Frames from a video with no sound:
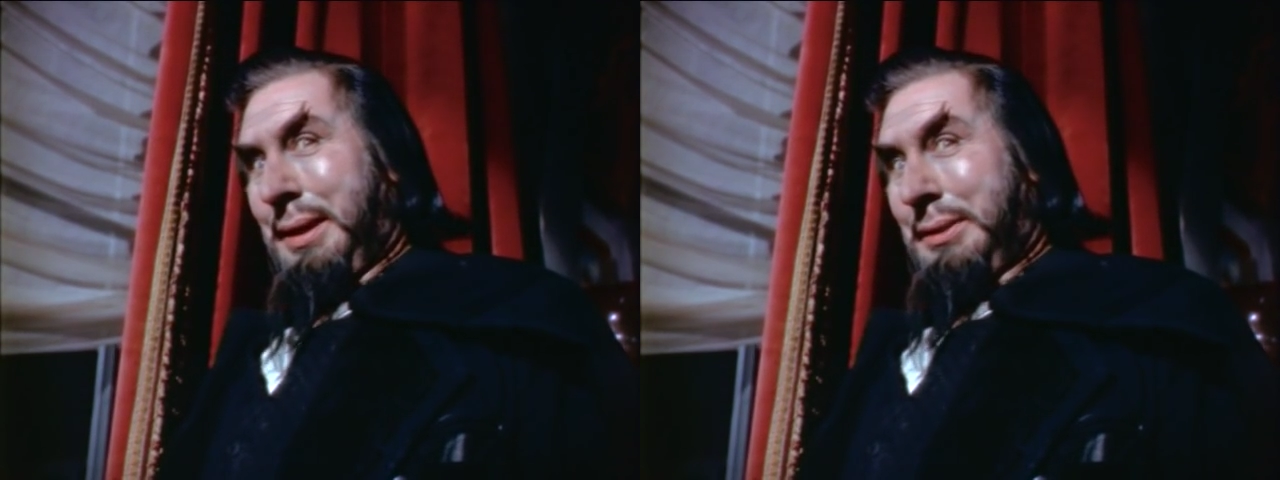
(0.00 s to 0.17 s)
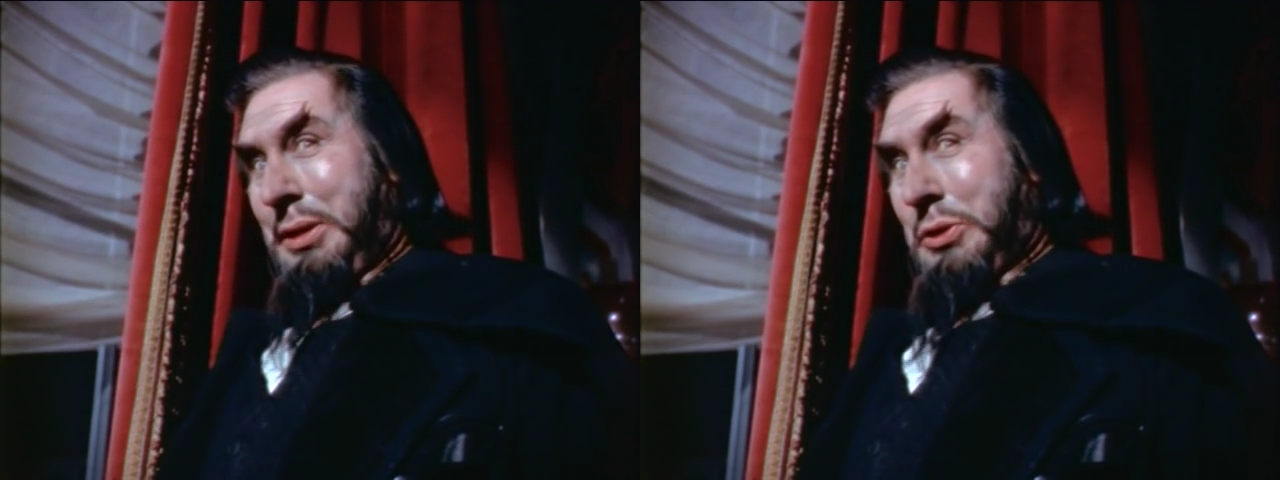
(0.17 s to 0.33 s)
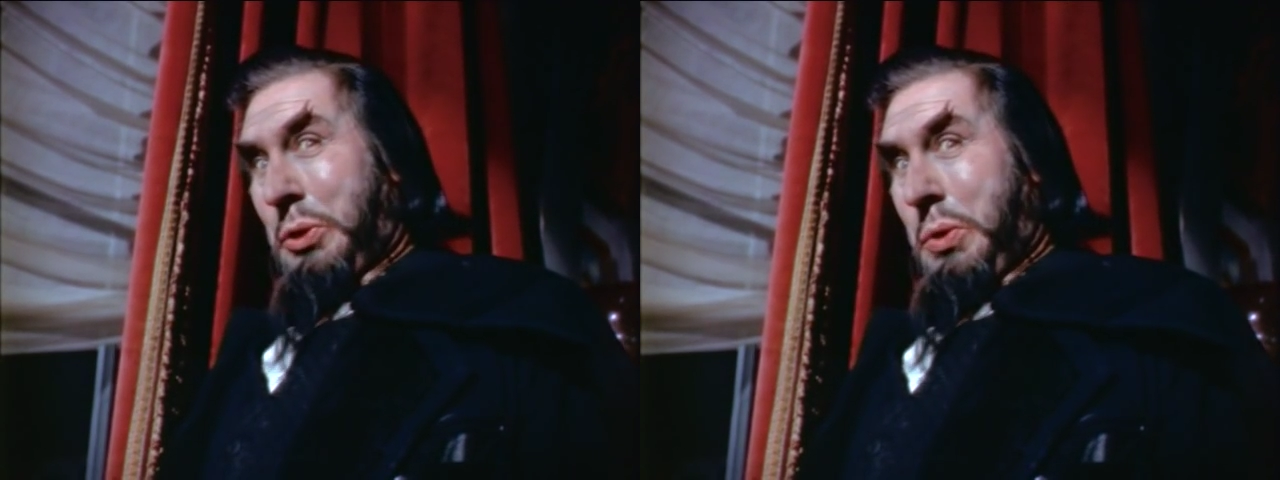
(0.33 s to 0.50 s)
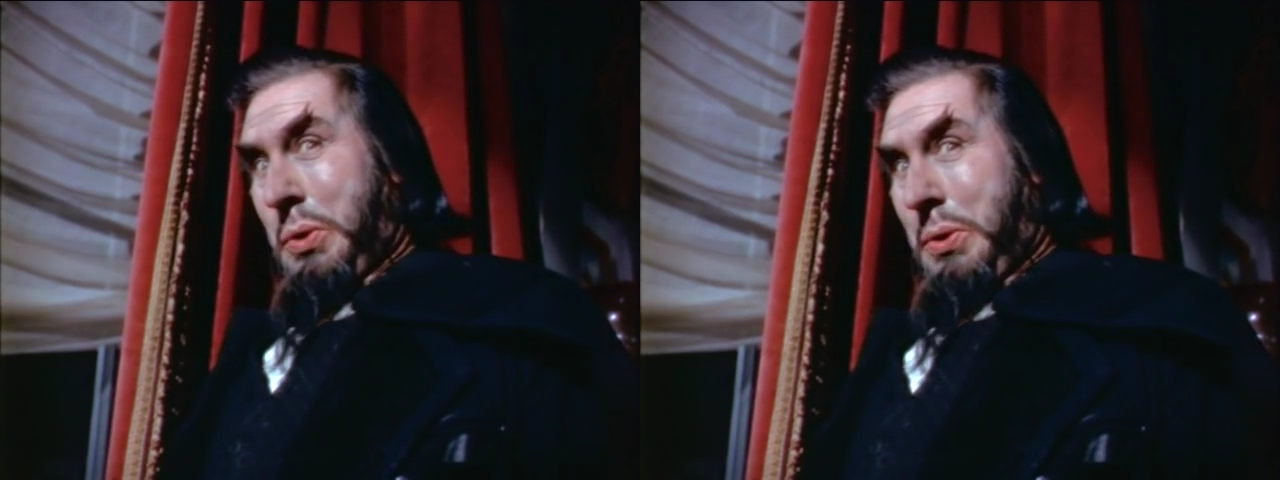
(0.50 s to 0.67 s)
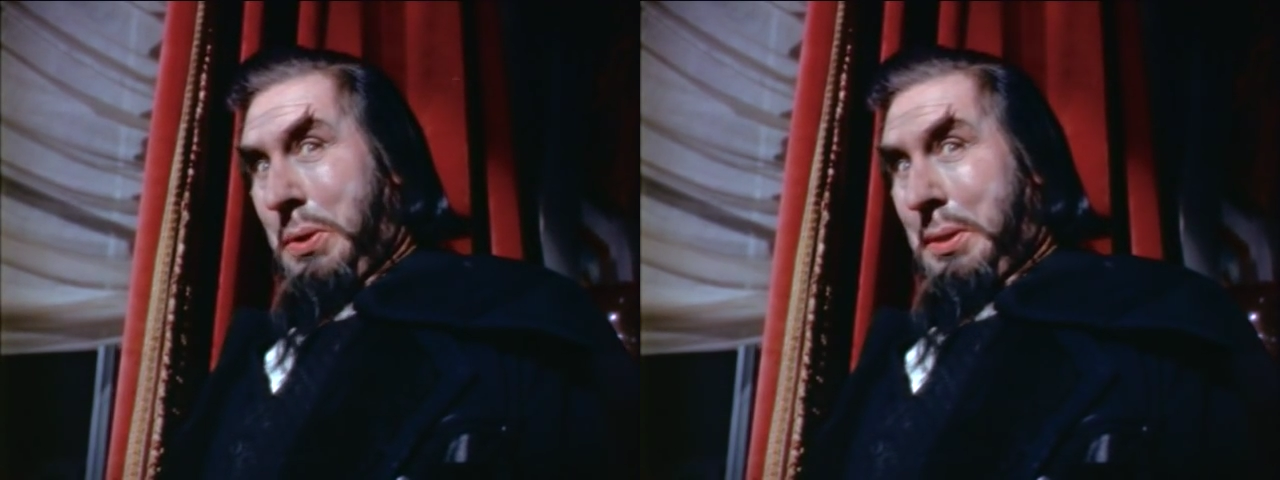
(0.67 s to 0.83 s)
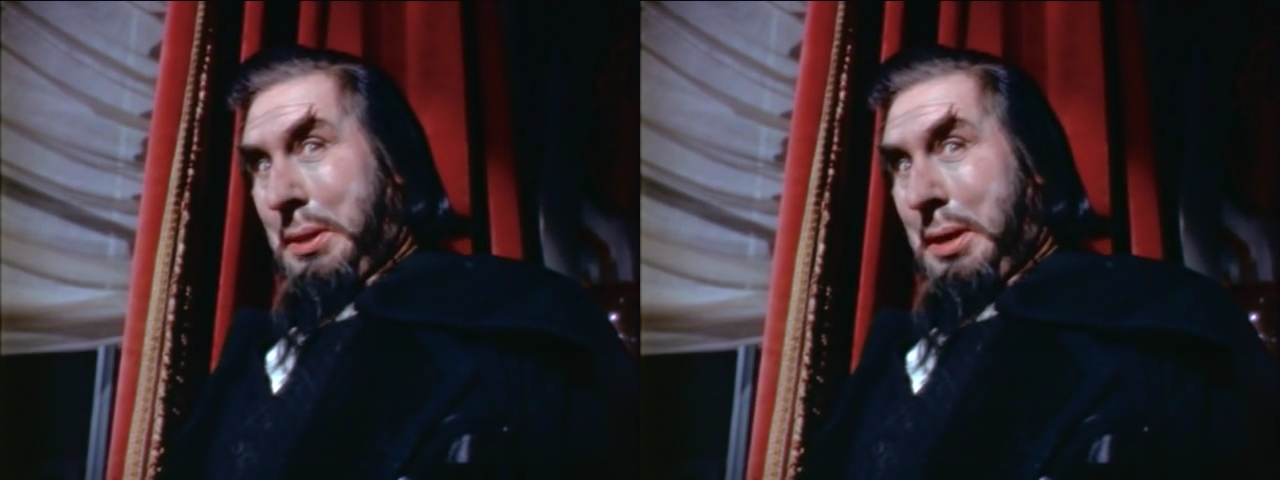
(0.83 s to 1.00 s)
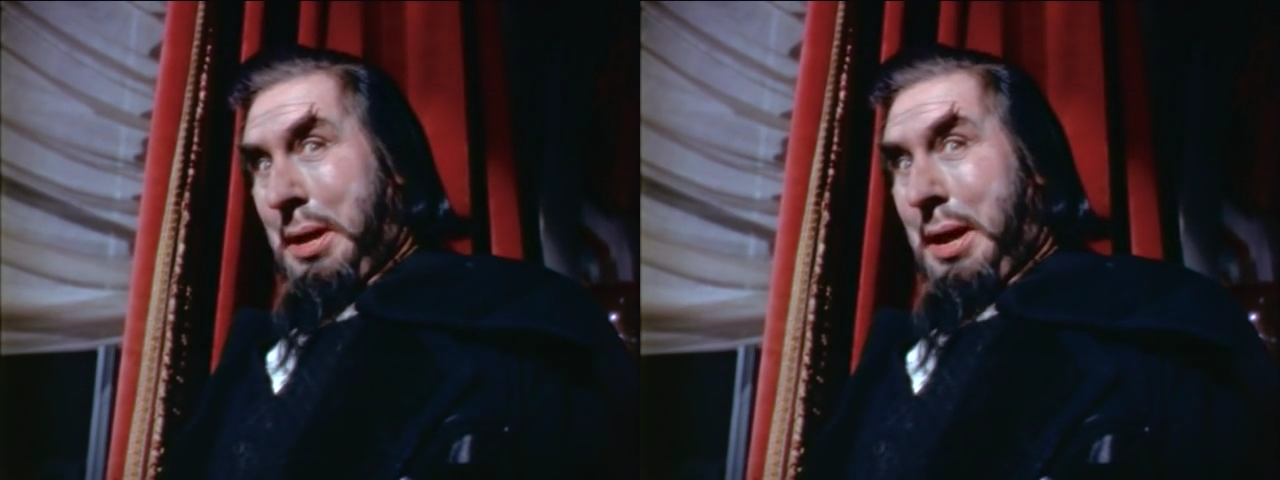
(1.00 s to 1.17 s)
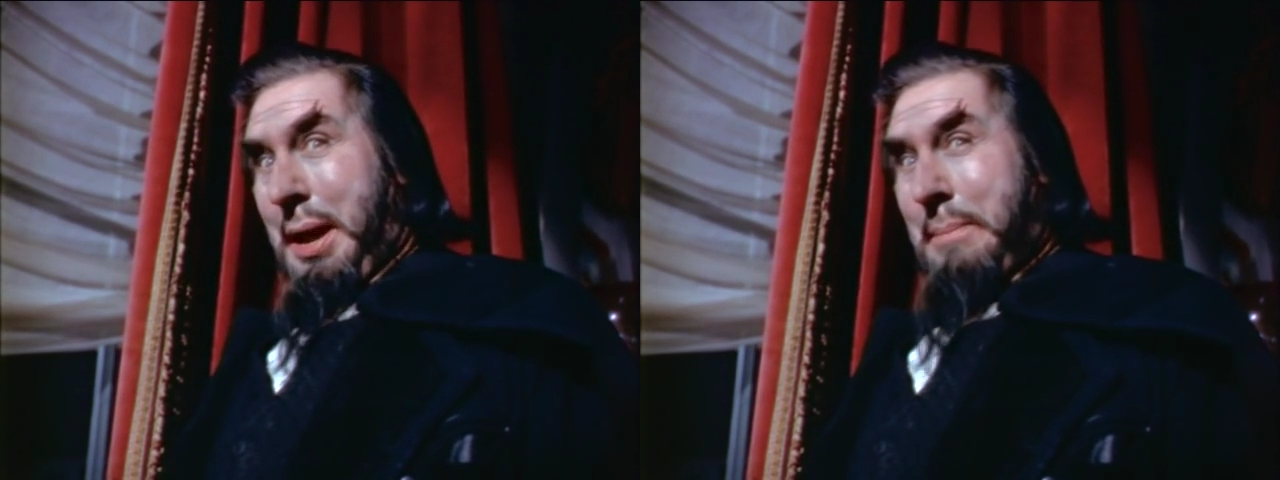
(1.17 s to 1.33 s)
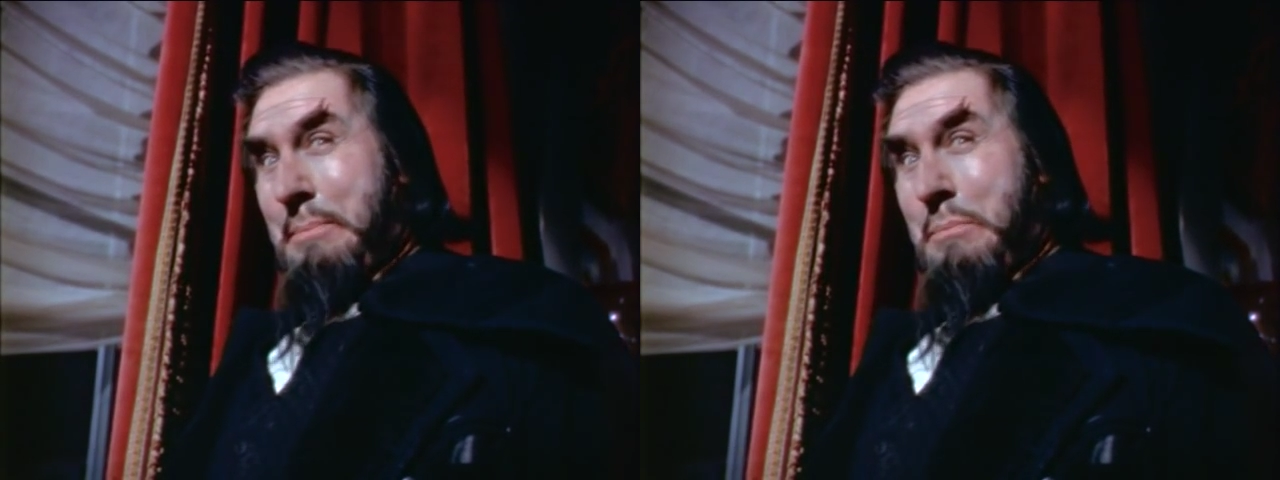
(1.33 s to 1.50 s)
It is called
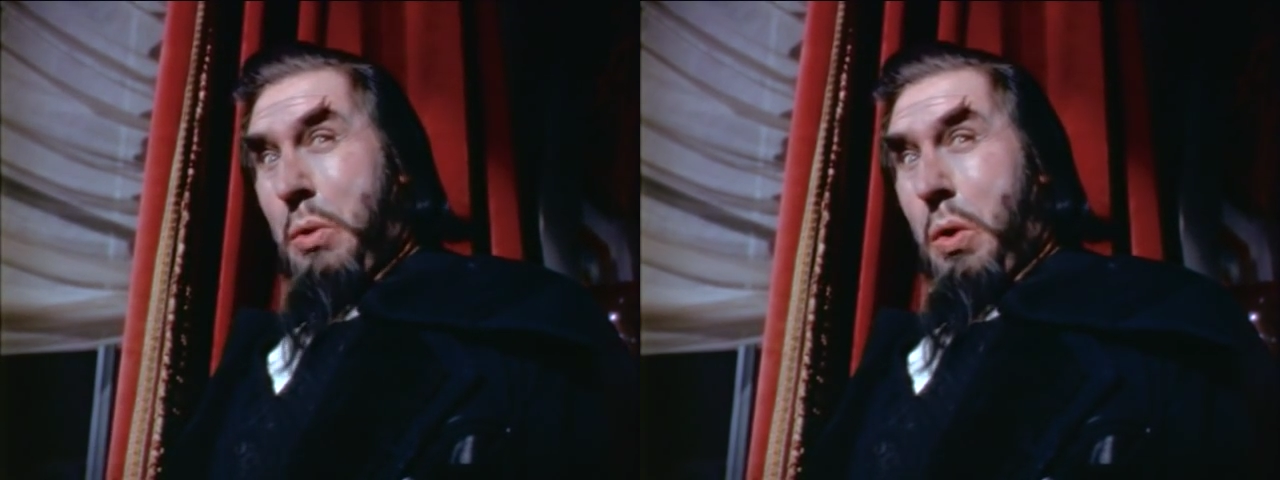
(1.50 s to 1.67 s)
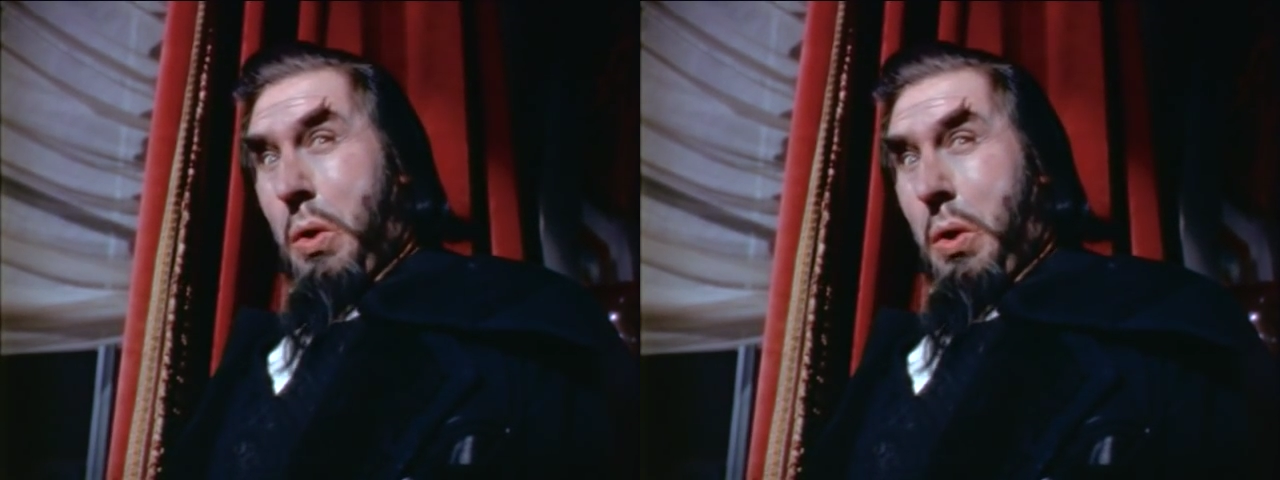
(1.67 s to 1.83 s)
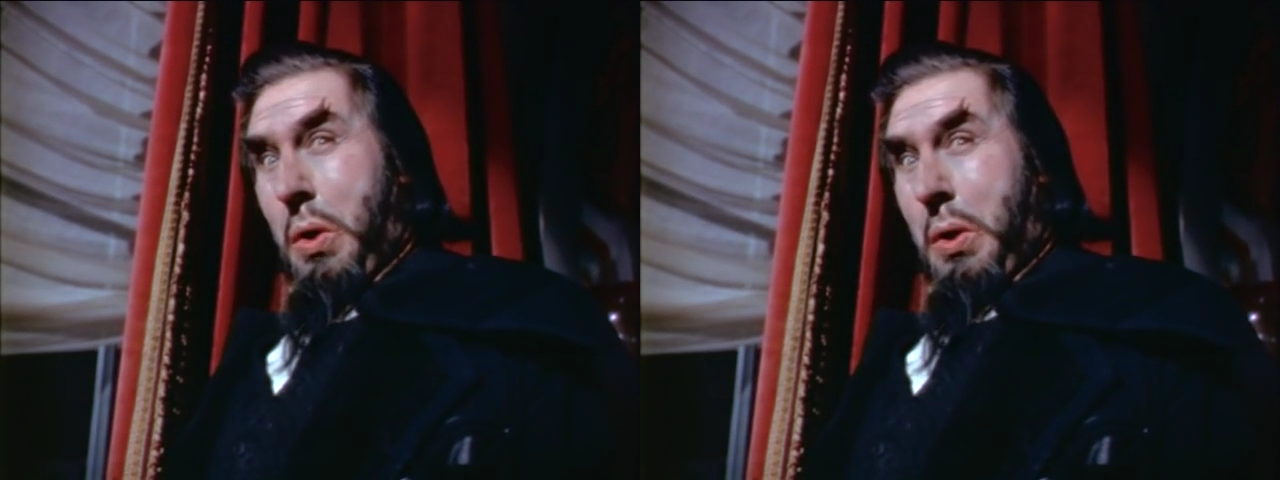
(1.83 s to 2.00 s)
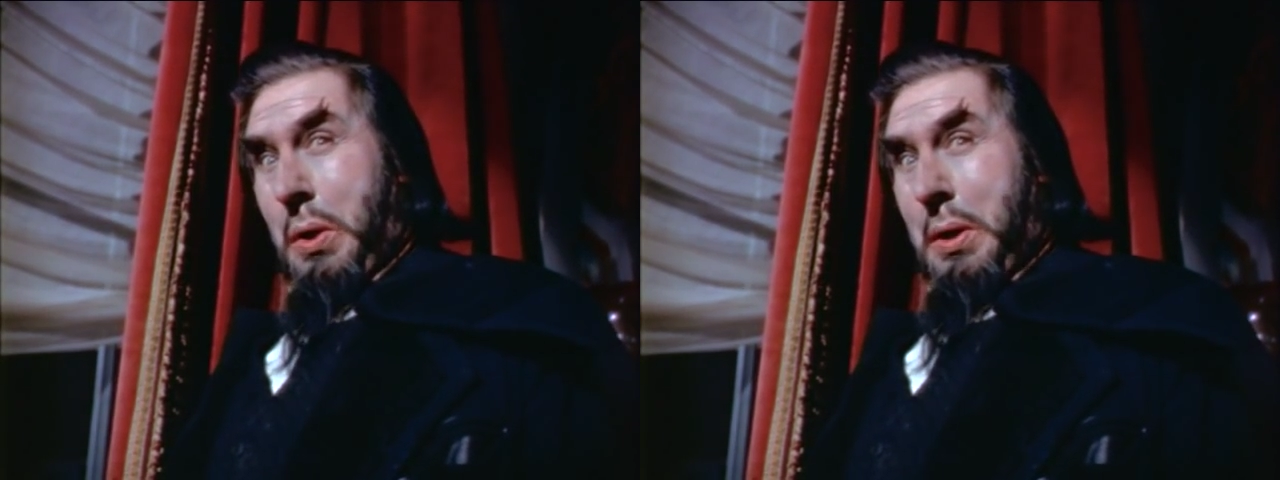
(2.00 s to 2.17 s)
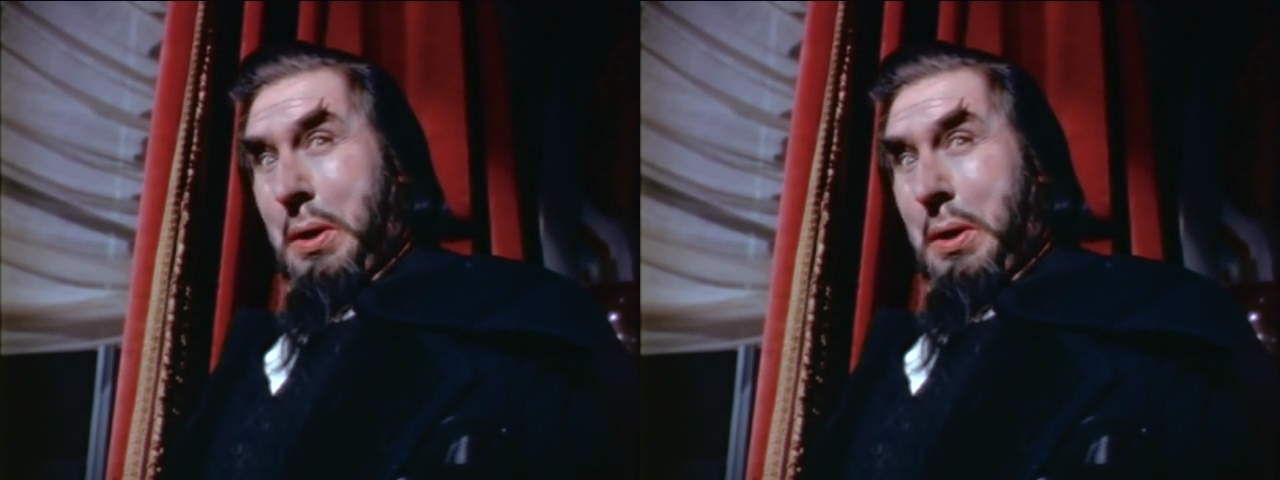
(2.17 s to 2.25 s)
a morgue.